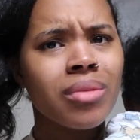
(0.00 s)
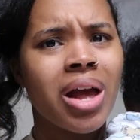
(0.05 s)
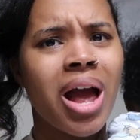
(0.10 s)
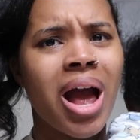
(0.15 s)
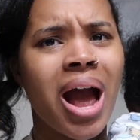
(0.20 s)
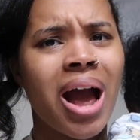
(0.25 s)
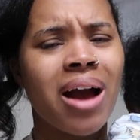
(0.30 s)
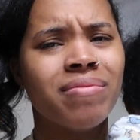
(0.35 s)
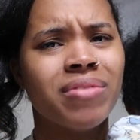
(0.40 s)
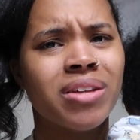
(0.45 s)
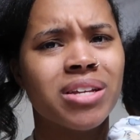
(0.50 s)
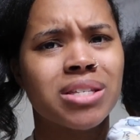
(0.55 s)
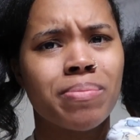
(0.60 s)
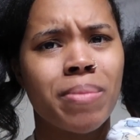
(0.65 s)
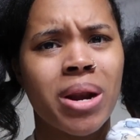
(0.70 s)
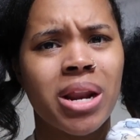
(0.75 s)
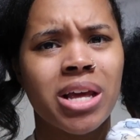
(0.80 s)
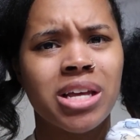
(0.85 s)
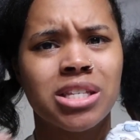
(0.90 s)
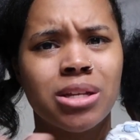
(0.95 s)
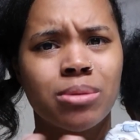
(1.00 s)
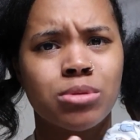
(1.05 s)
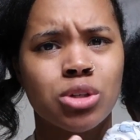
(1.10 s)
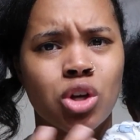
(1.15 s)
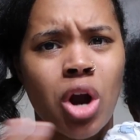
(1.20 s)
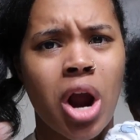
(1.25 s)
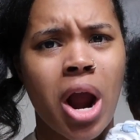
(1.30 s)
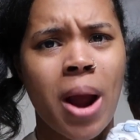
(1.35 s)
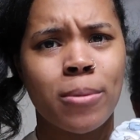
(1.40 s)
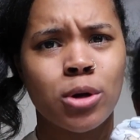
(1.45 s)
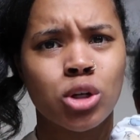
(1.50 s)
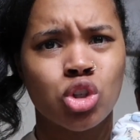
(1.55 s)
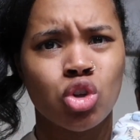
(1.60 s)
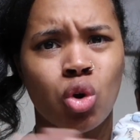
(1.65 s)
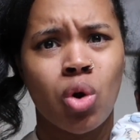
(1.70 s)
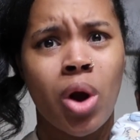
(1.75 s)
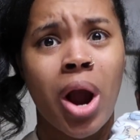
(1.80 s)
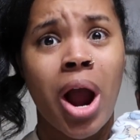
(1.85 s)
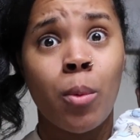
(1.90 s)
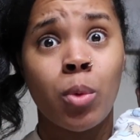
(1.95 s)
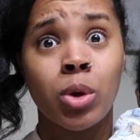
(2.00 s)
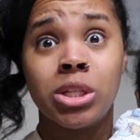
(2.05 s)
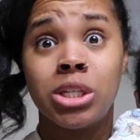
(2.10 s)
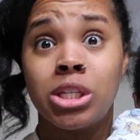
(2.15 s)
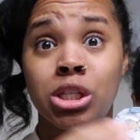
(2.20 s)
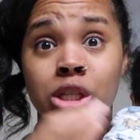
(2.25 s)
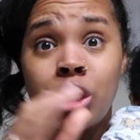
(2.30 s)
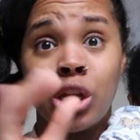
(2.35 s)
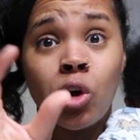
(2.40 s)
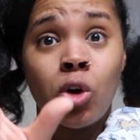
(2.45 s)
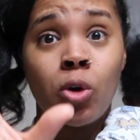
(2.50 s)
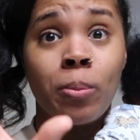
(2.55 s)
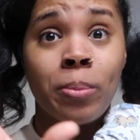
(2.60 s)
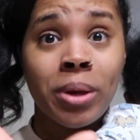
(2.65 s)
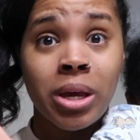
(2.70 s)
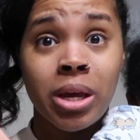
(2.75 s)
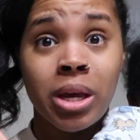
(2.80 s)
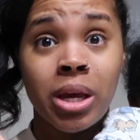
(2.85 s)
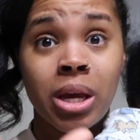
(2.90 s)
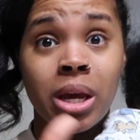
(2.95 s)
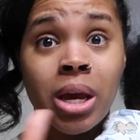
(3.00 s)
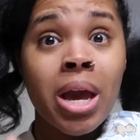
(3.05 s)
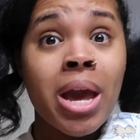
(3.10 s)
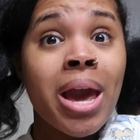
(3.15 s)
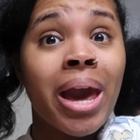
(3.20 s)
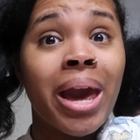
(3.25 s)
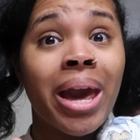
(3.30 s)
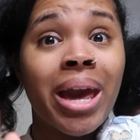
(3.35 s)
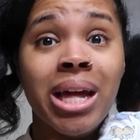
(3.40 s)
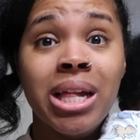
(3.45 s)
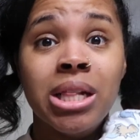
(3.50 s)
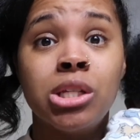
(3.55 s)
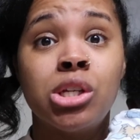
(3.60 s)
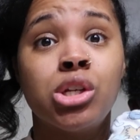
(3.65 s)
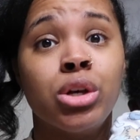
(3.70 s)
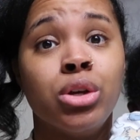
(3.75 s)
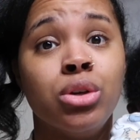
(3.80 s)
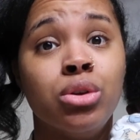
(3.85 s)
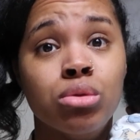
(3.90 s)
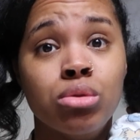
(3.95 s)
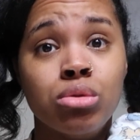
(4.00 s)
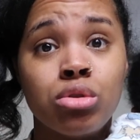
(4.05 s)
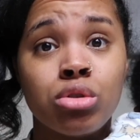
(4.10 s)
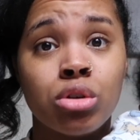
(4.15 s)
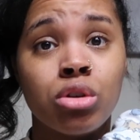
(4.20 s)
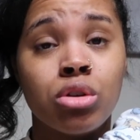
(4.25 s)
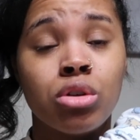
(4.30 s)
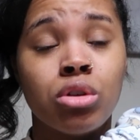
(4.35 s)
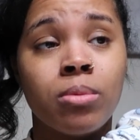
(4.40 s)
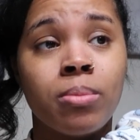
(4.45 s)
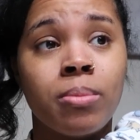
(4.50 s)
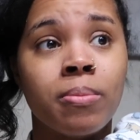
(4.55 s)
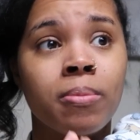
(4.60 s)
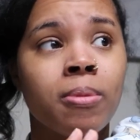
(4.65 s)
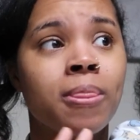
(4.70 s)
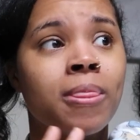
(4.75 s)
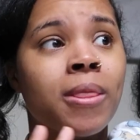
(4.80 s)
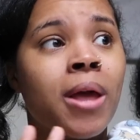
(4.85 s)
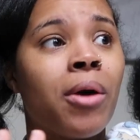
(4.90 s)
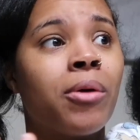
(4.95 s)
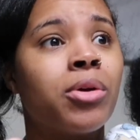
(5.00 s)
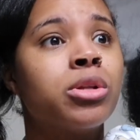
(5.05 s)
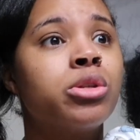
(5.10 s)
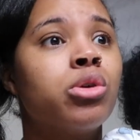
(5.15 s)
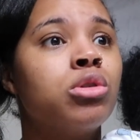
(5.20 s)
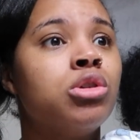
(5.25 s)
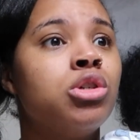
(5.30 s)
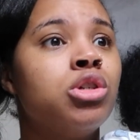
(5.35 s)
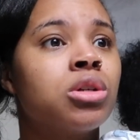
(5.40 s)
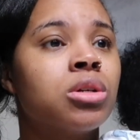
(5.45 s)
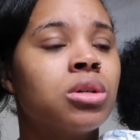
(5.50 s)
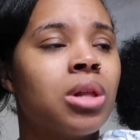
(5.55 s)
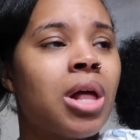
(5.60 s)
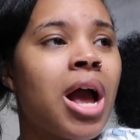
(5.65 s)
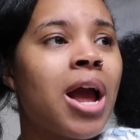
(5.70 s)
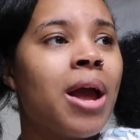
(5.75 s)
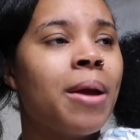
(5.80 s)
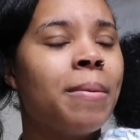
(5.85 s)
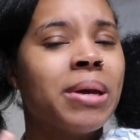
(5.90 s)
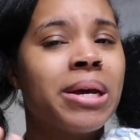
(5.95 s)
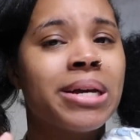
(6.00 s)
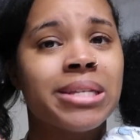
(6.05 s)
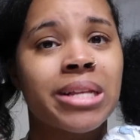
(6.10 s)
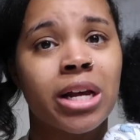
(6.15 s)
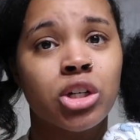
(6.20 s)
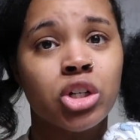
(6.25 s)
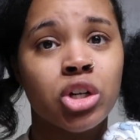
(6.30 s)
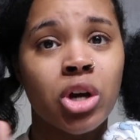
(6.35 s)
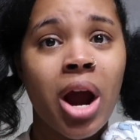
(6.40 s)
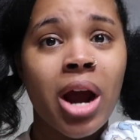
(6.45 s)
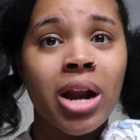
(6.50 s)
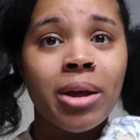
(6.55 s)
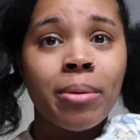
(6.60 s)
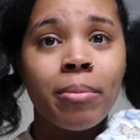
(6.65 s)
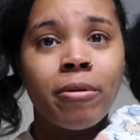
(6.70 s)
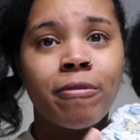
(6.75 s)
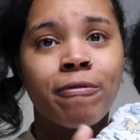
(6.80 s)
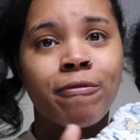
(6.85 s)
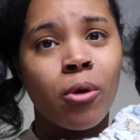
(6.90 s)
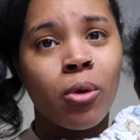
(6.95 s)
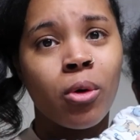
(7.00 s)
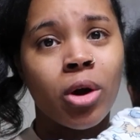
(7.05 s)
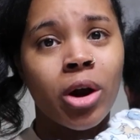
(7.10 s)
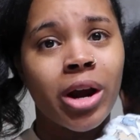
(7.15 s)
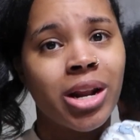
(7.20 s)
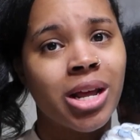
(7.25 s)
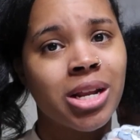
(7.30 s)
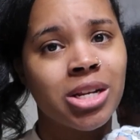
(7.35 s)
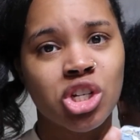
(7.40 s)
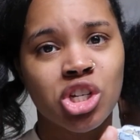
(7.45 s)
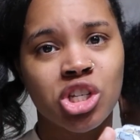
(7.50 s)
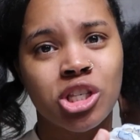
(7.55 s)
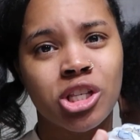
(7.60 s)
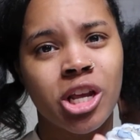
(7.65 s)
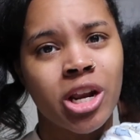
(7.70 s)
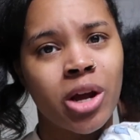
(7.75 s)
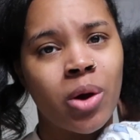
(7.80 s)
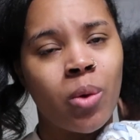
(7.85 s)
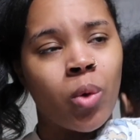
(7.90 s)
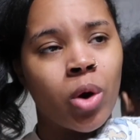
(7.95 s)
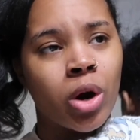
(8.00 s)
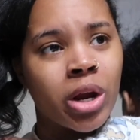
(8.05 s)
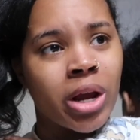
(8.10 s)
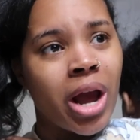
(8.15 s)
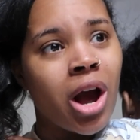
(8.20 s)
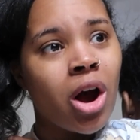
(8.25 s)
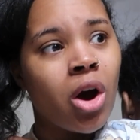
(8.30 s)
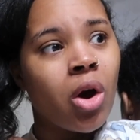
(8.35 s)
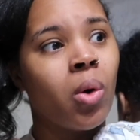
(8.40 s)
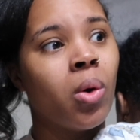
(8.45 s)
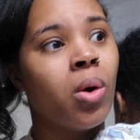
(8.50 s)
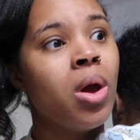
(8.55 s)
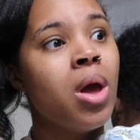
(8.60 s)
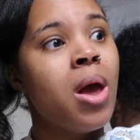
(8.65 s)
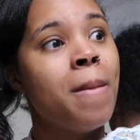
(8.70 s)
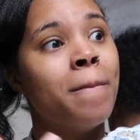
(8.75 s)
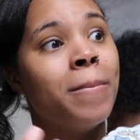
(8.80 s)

have this many subscribers or I would still be into YouTube, I would have told you you're lying because I tried it before and it just didn't work out.